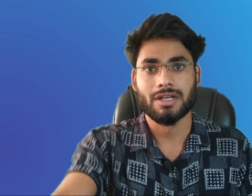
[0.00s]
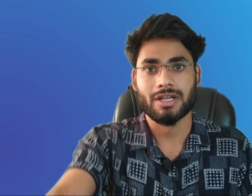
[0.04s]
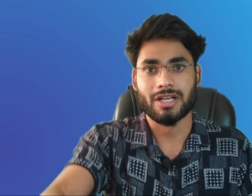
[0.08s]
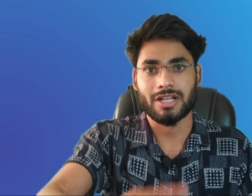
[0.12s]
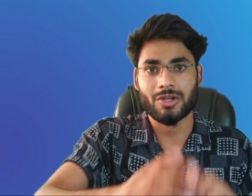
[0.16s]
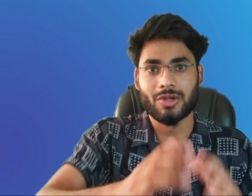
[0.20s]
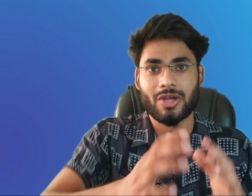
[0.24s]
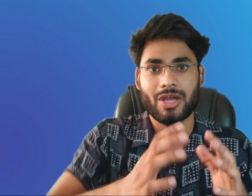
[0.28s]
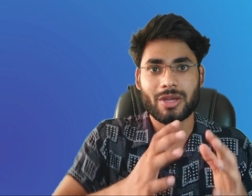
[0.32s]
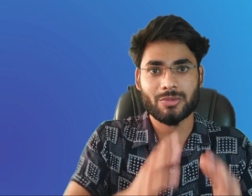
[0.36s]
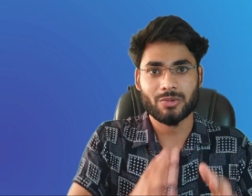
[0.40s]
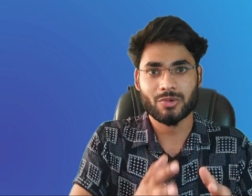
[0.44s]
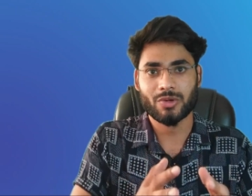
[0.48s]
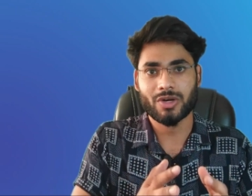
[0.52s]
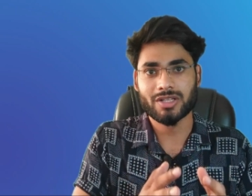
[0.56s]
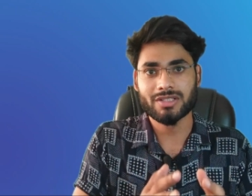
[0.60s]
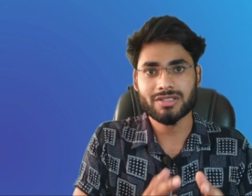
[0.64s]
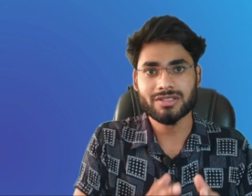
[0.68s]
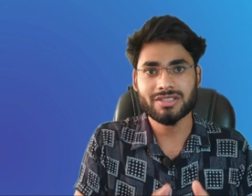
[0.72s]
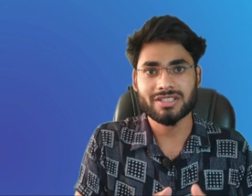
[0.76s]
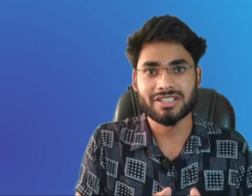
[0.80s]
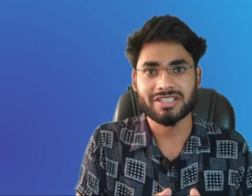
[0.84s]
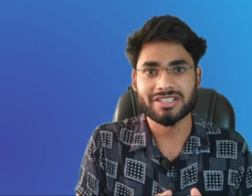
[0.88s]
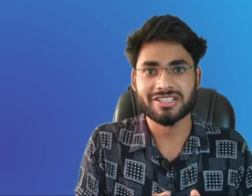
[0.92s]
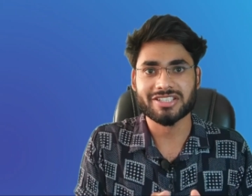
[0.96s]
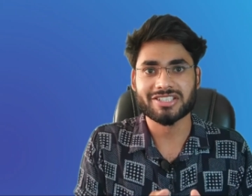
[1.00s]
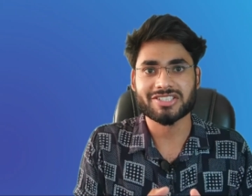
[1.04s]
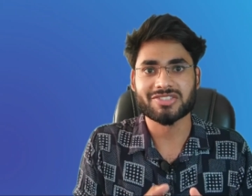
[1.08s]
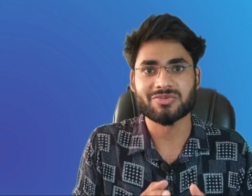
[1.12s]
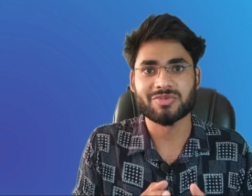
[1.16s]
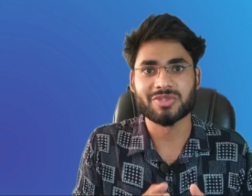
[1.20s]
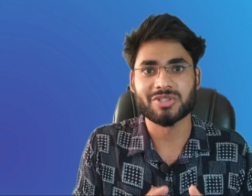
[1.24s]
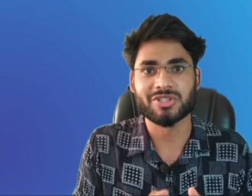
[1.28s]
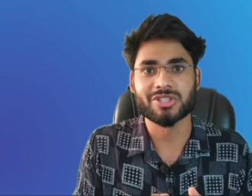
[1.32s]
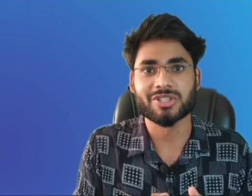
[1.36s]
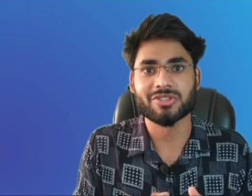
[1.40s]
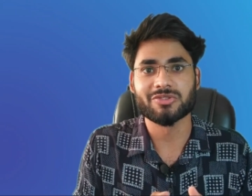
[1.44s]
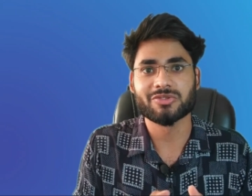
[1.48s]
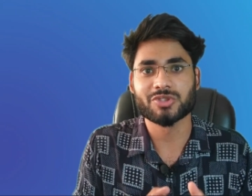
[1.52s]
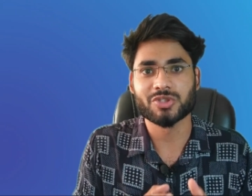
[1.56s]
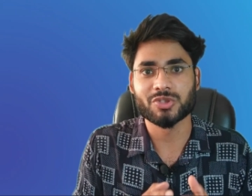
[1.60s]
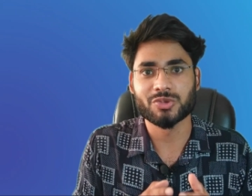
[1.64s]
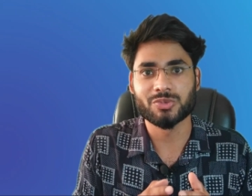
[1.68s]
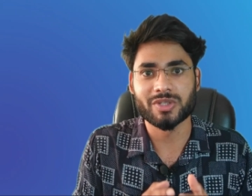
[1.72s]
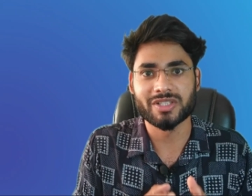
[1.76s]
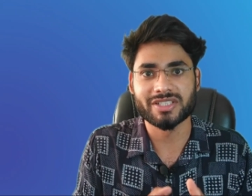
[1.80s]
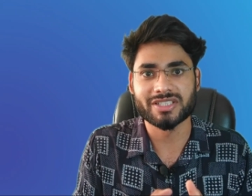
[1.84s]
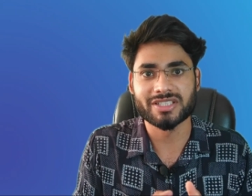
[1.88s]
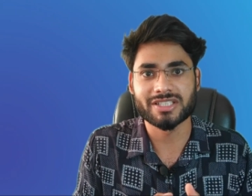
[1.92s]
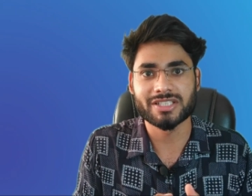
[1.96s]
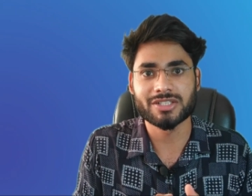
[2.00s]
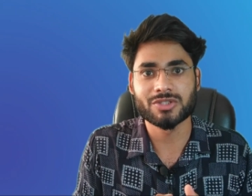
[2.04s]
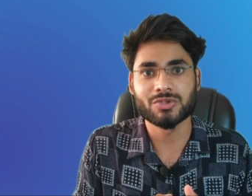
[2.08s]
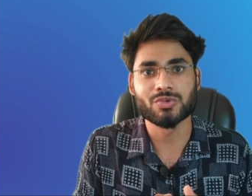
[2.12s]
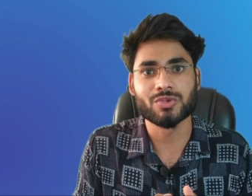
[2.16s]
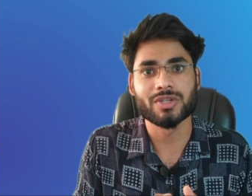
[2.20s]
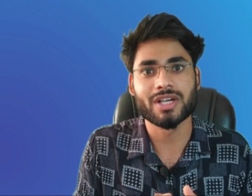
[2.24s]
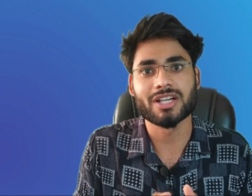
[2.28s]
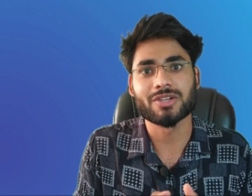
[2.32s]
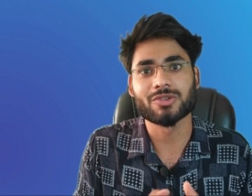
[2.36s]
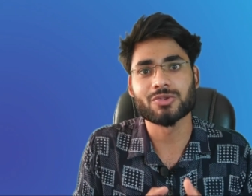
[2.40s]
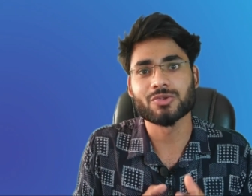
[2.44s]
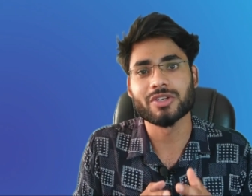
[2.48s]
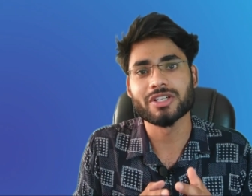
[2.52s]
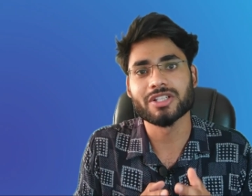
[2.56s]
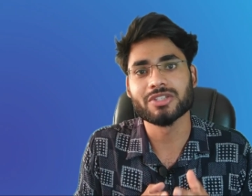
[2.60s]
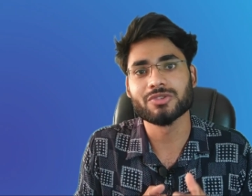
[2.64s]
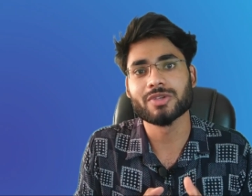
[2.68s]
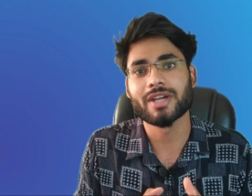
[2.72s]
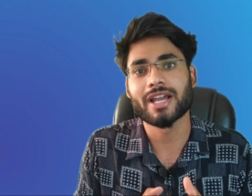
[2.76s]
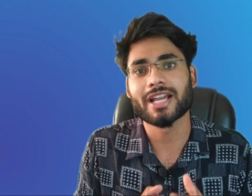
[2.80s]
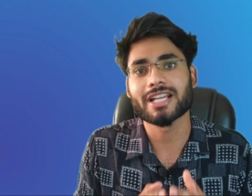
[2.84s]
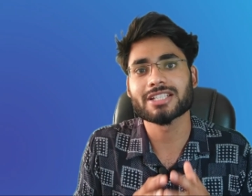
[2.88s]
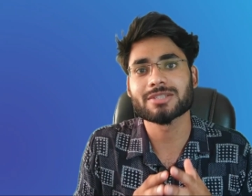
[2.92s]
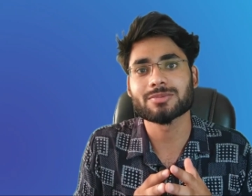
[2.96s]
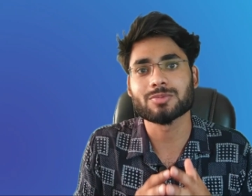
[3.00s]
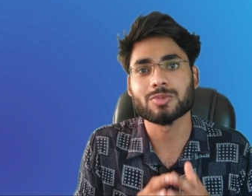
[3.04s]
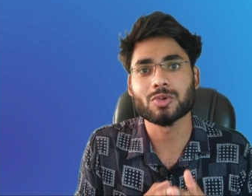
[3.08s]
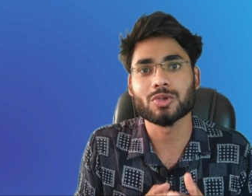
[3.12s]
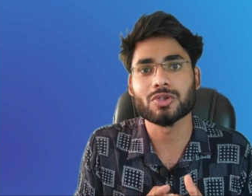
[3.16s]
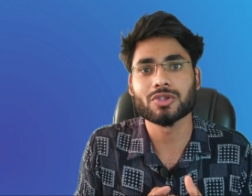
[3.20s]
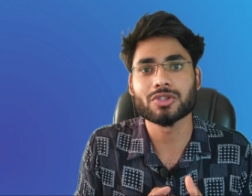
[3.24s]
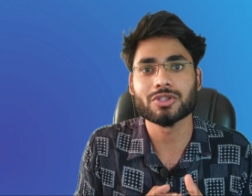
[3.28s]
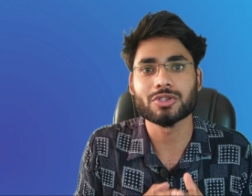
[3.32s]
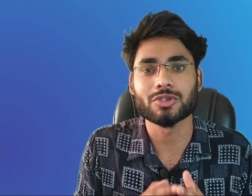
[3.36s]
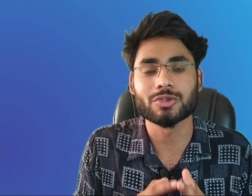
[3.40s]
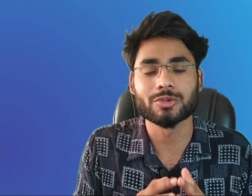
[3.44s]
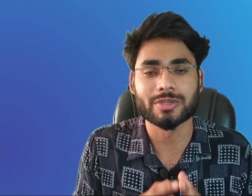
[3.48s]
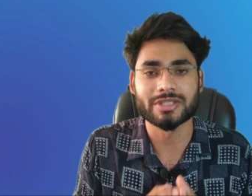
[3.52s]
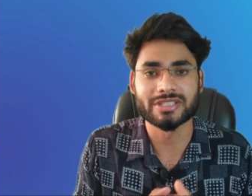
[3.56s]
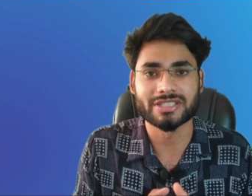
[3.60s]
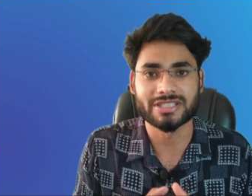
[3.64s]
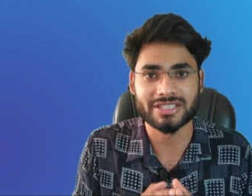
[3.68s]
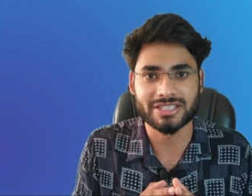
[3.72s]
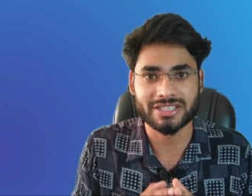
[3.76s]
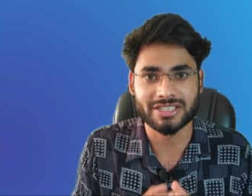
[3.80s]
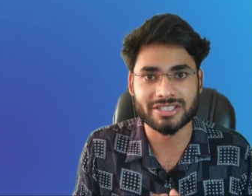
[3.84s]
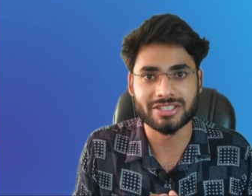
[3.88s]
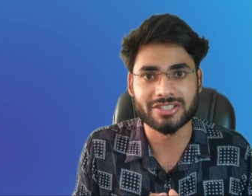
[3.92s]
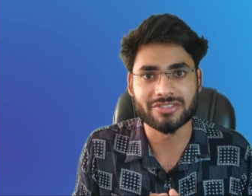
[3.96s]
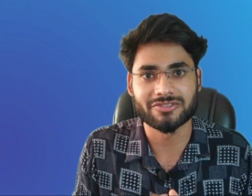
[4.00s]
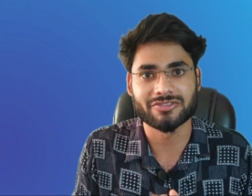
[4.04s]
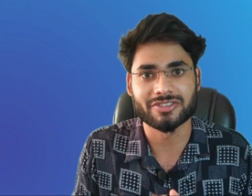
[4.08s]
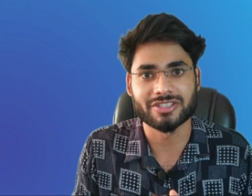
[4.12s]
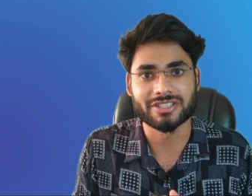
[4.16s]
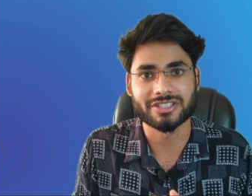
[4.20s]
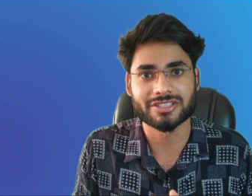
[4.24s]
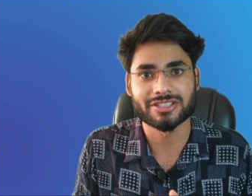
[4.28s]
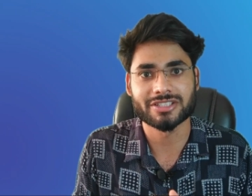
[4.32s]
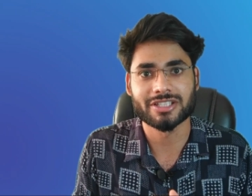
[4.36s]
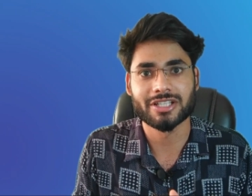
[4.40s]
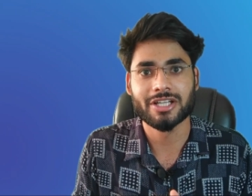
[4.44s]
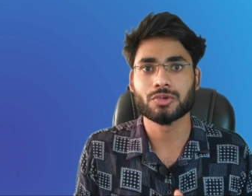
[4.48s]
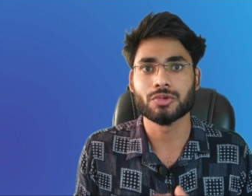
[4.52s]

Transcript: Hello everyone, in this video of QBasic, we are going to explore QBasic interface.